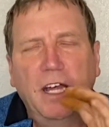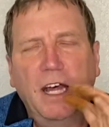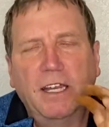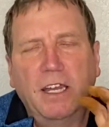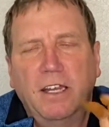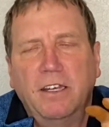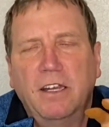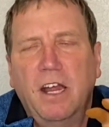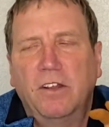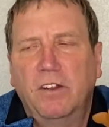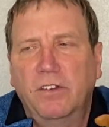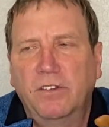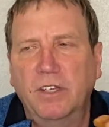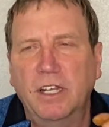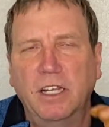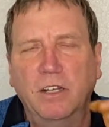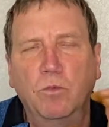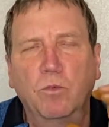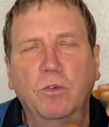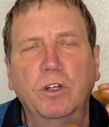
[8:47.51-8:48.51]
And another
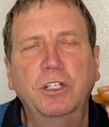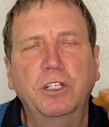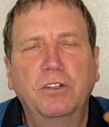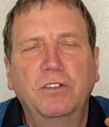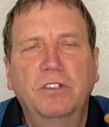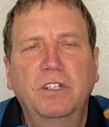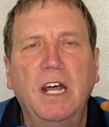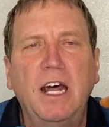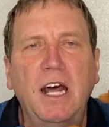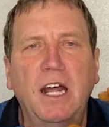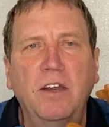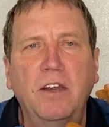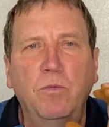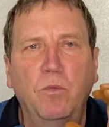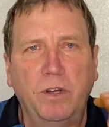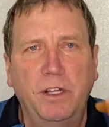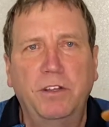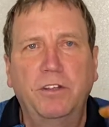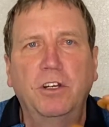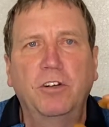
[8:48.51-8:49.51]
thing, when you're done
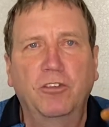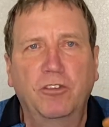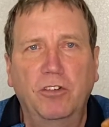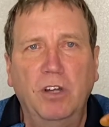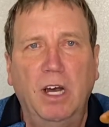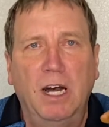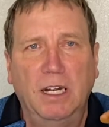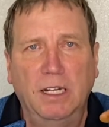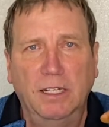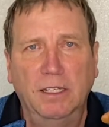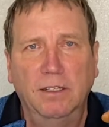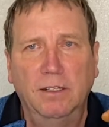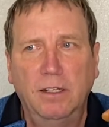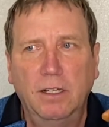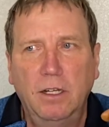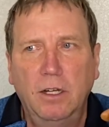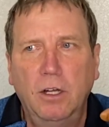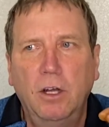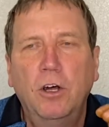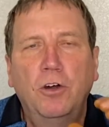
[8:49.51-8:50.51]
with your chaga,
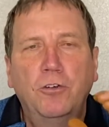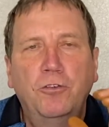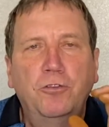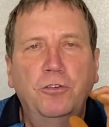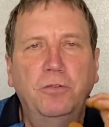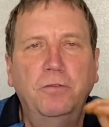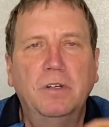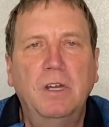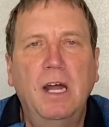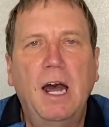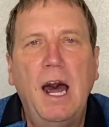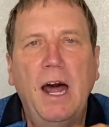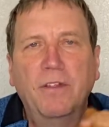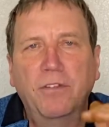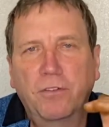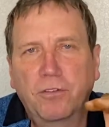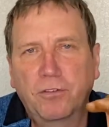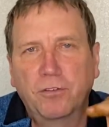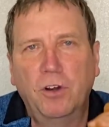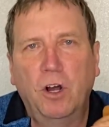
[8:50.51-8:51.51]
do
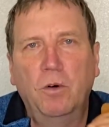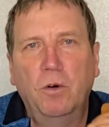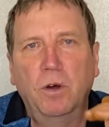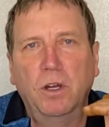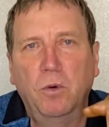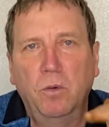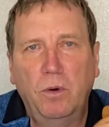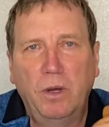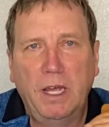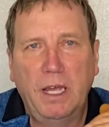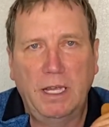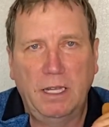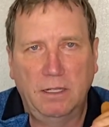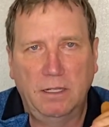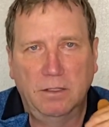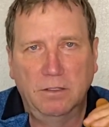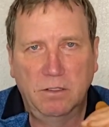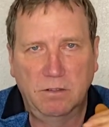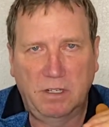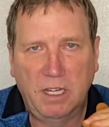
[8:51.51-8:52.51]
not throw it away,
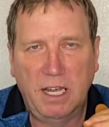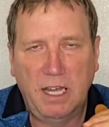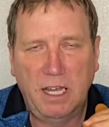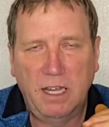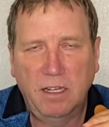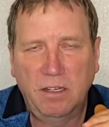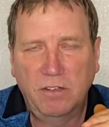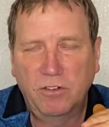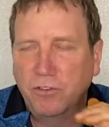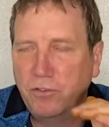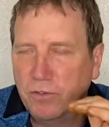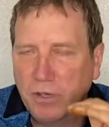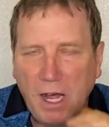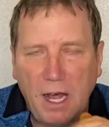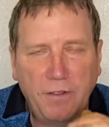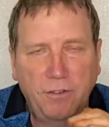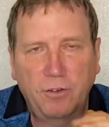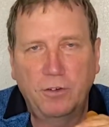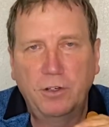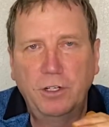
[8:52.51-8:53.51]
okay? Do
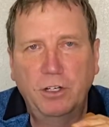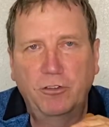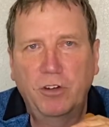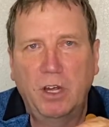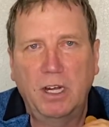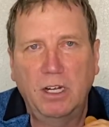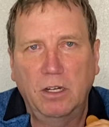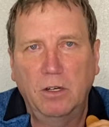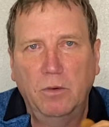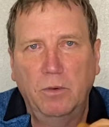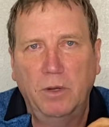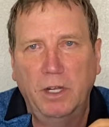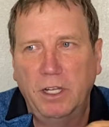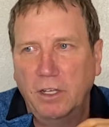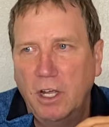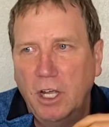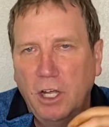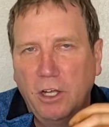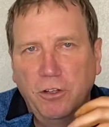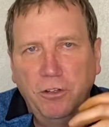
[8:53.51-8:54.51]
not throw your chaga away.
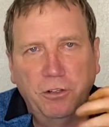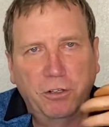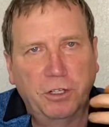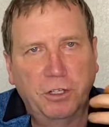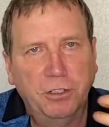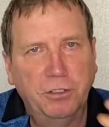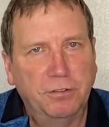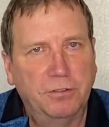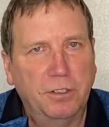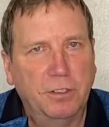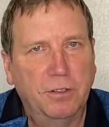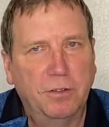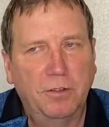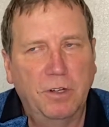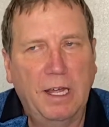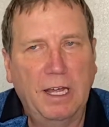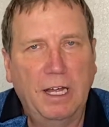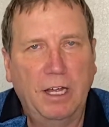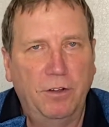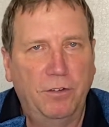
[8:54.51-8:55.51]
You can use it
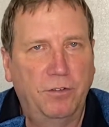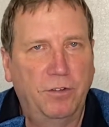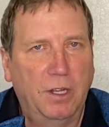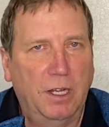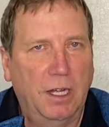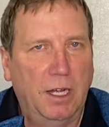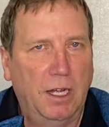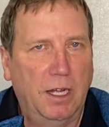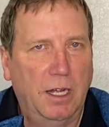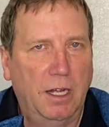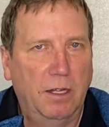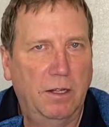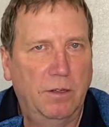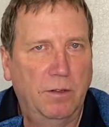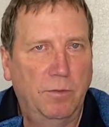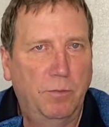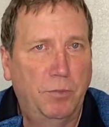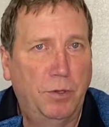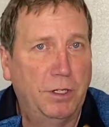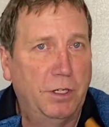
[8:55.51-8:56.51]
as,
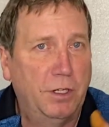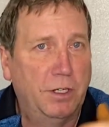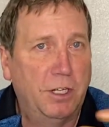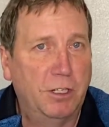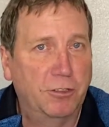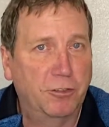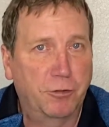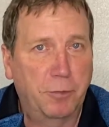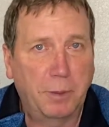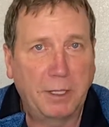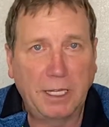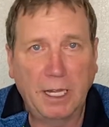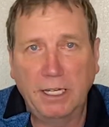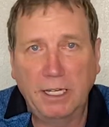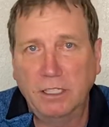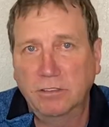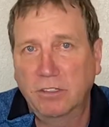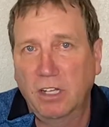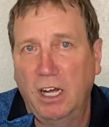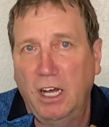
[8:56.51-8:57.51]
put it in your spaghetti
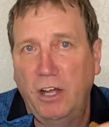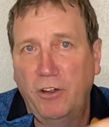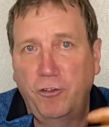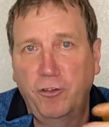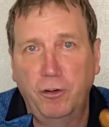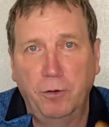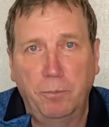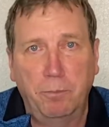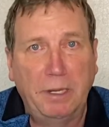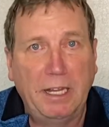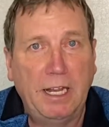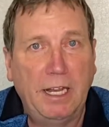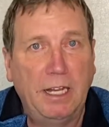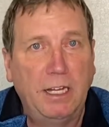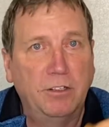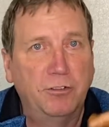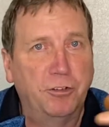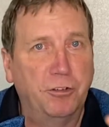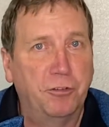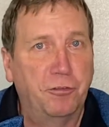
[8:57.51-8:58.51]
sauce, your
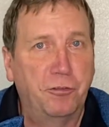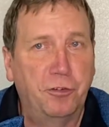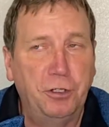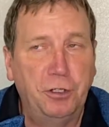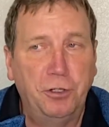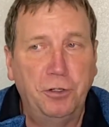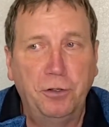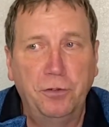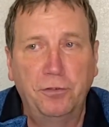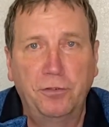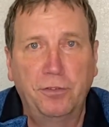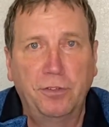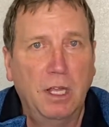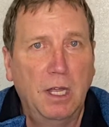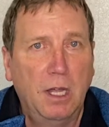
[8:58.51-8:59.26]
beans, your stews.